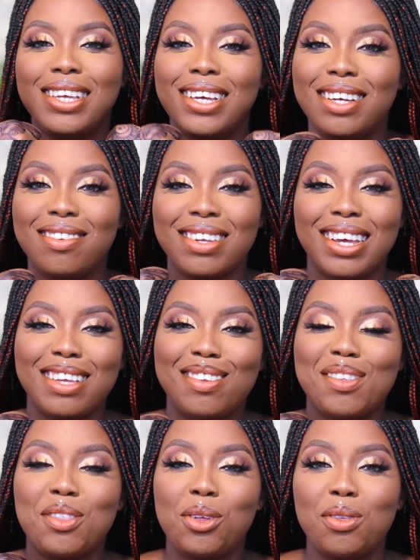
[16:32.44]
Yes, it
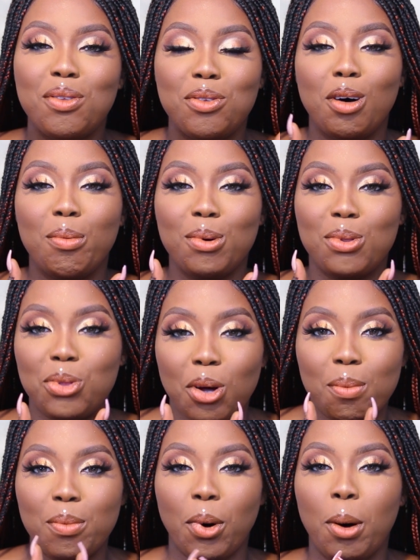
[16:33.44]
gets a double
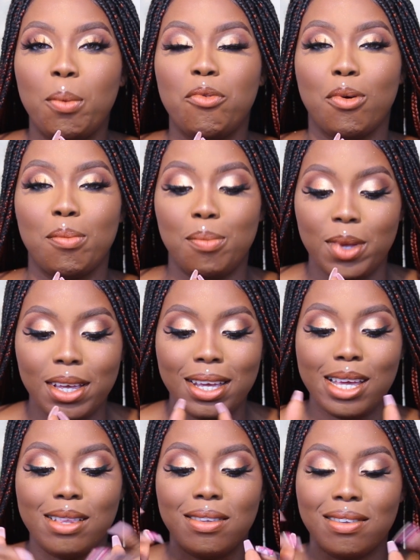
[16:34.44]
thumb up from me.
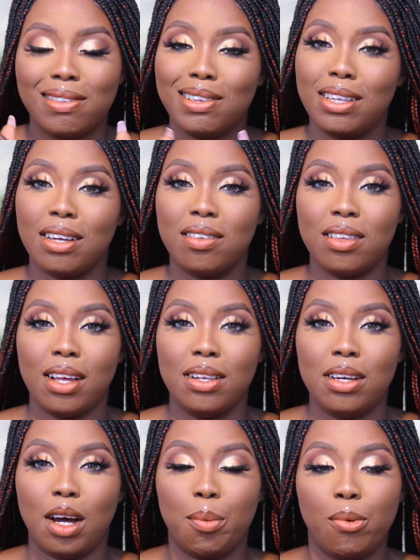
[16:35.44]
It is Lydia
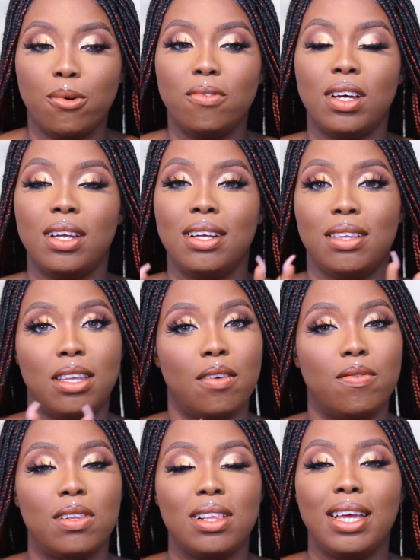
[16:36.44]
Stanley approved, and I
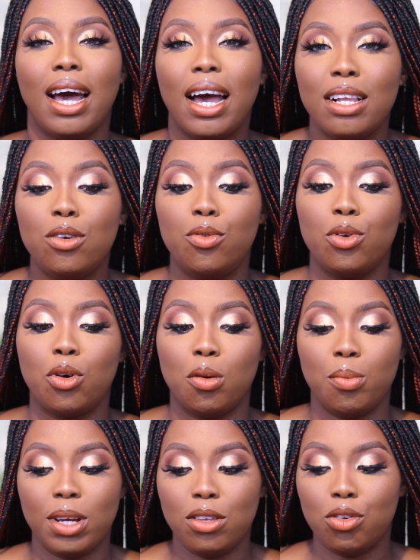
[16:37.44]
definitely highly
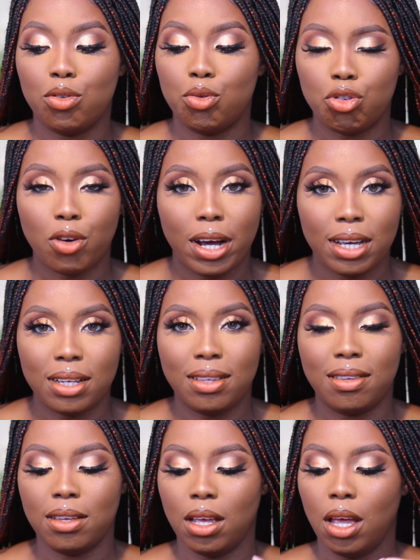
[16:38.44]
recommend you should try
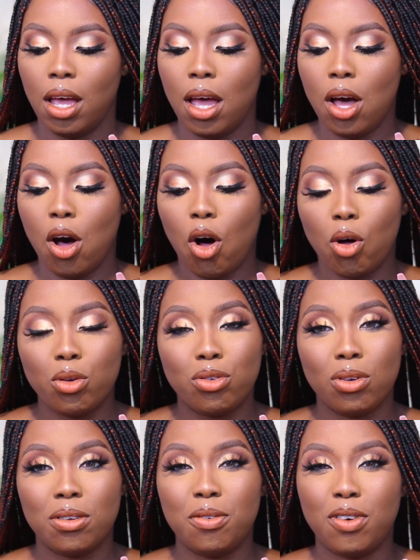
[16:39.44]
it.
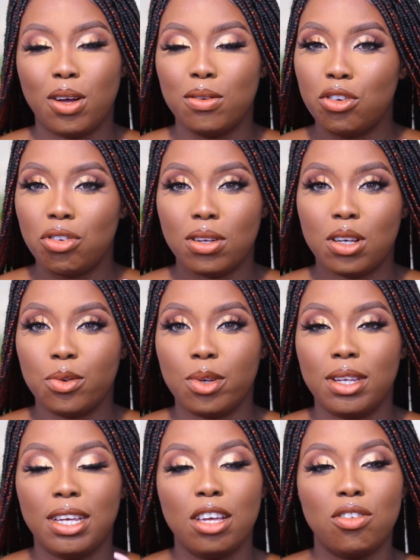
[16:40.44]
Also the foundation as
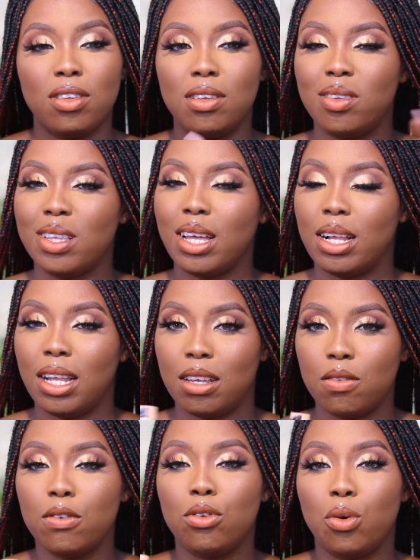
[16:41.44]
well. In case you didn't see that
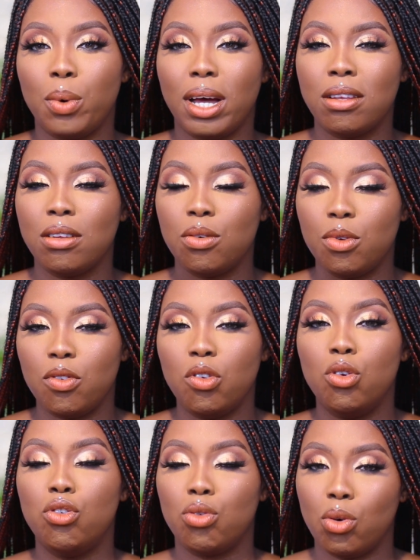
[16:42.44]
last video where I did the
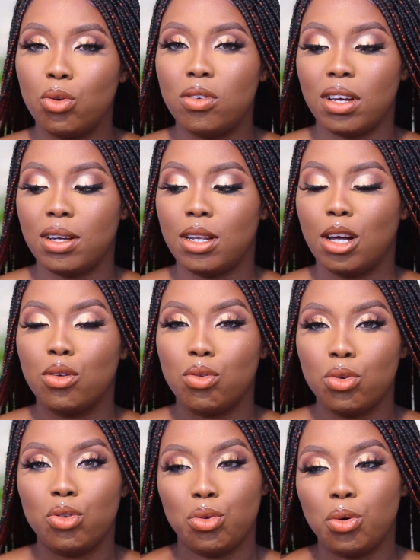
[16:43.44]
review, you should go check it out
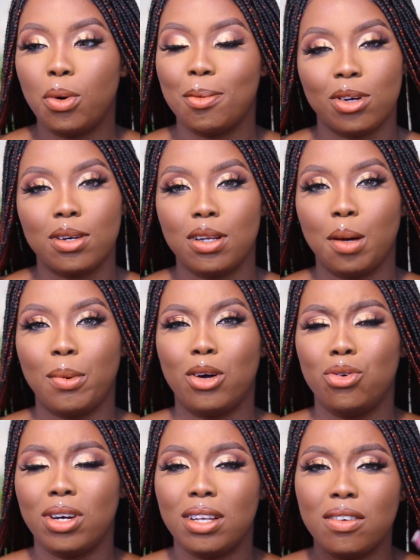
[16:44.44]
so you know what I'm talking
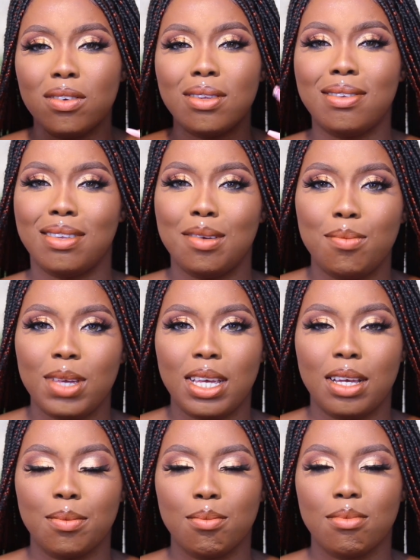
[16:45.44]
about. You can even see
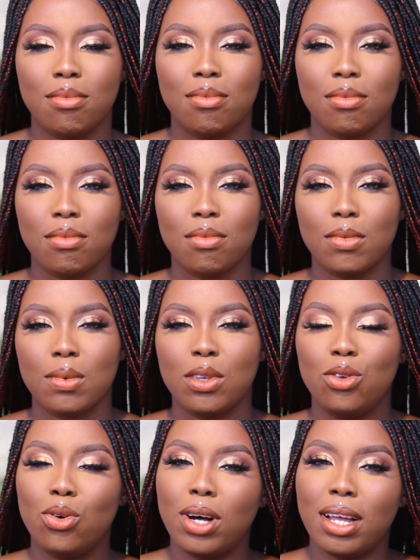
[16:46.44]
me.
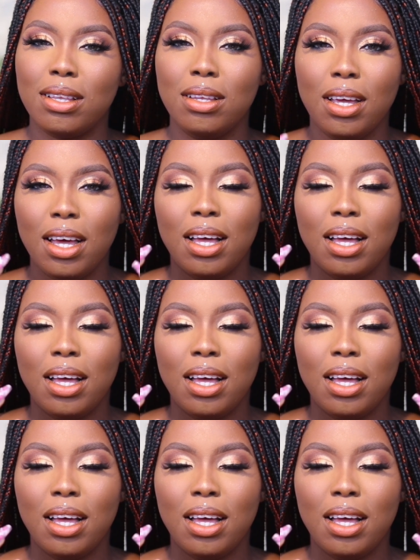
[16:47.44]
You can